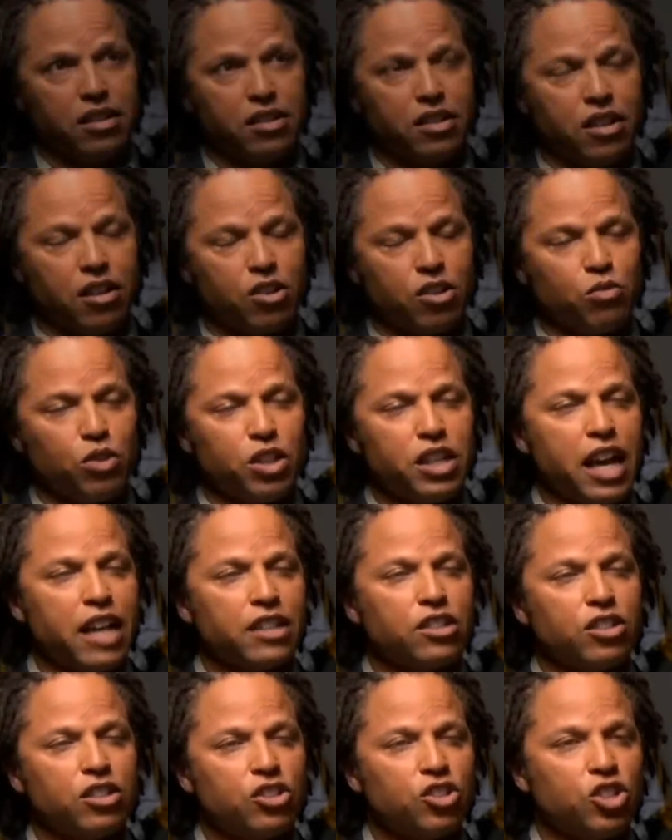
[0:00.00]
Soccer really
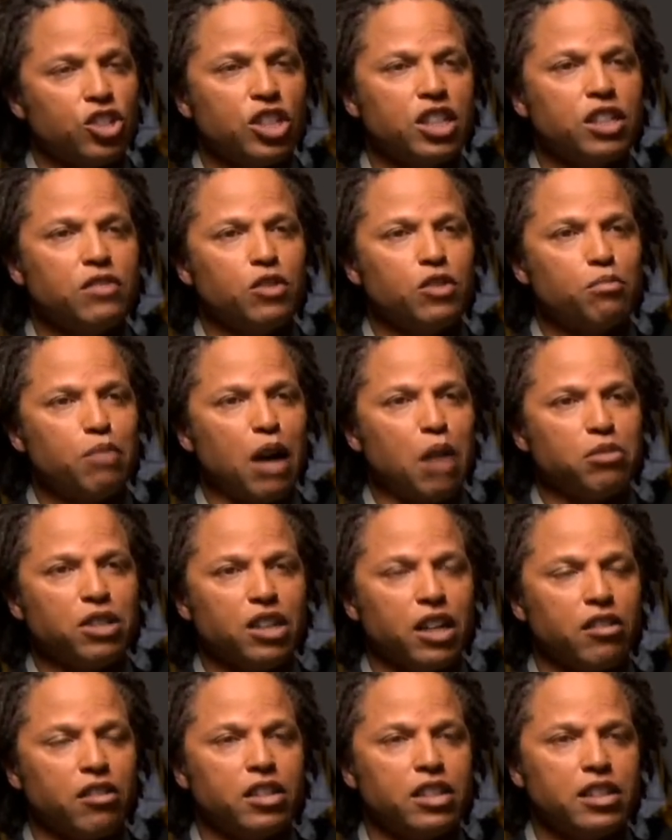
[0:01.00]
hasn't achieved the
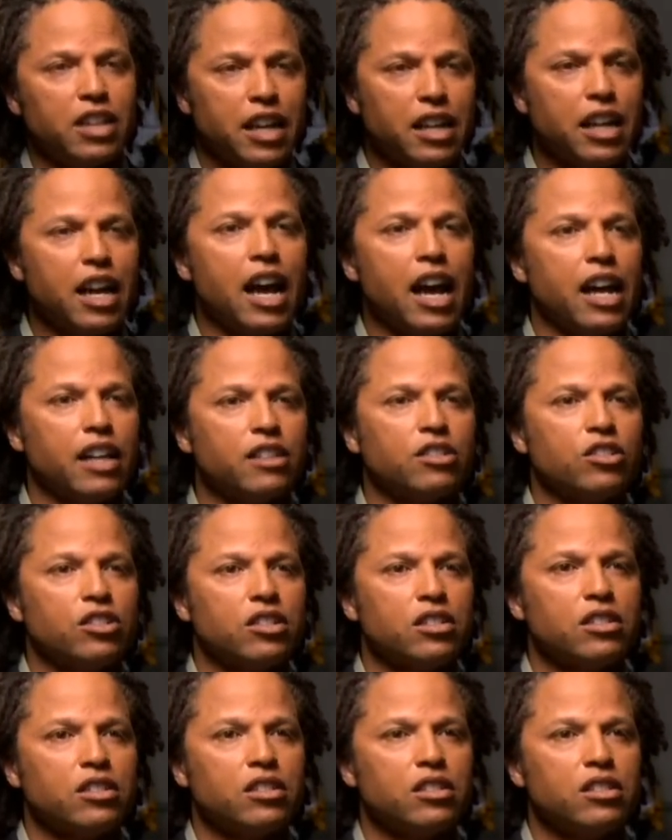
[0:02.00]
popularity that it
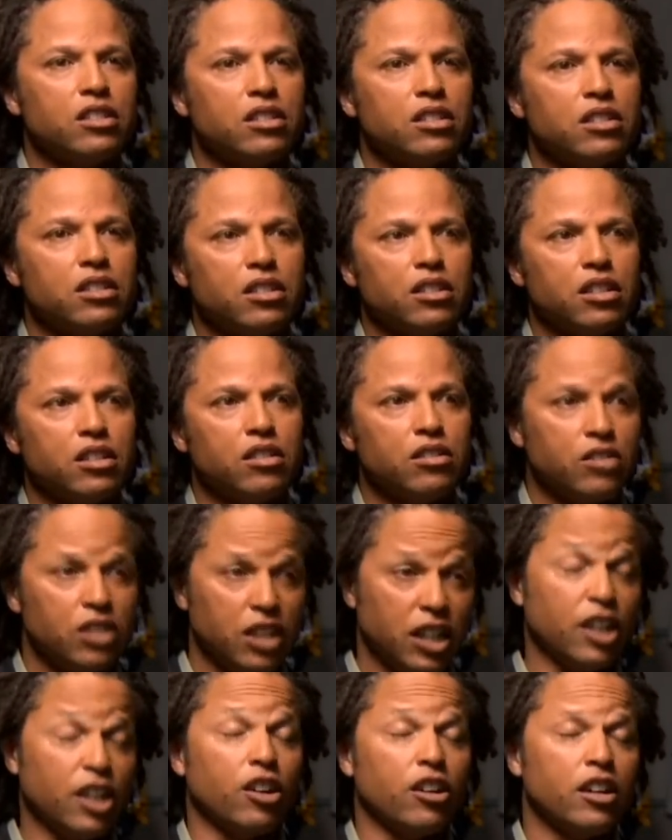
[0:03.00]
has
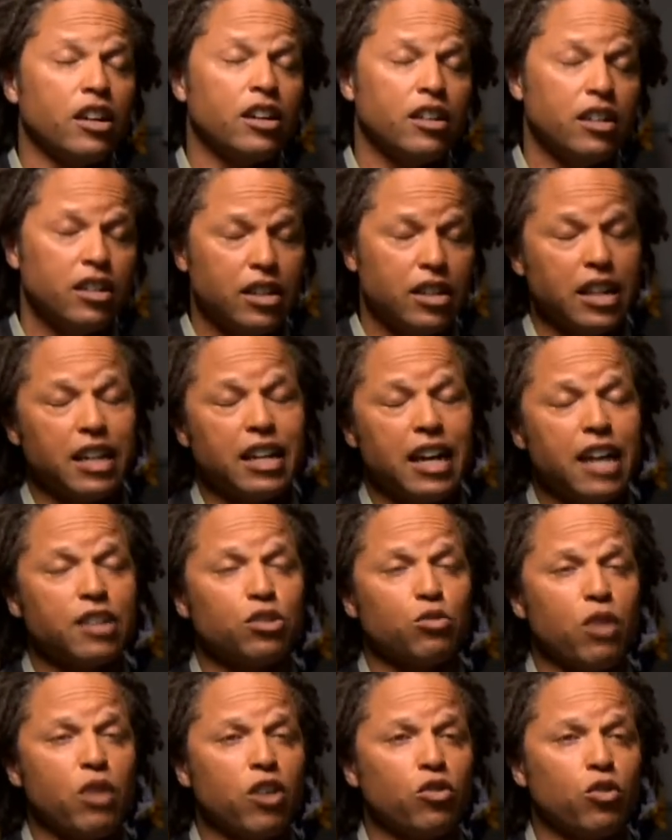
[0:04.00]
here, that it
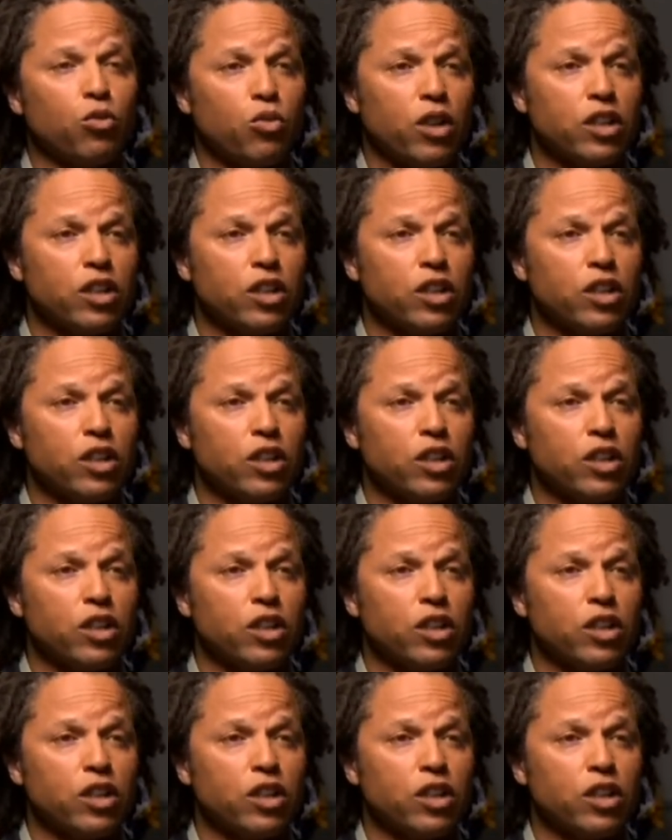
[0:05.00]
has around the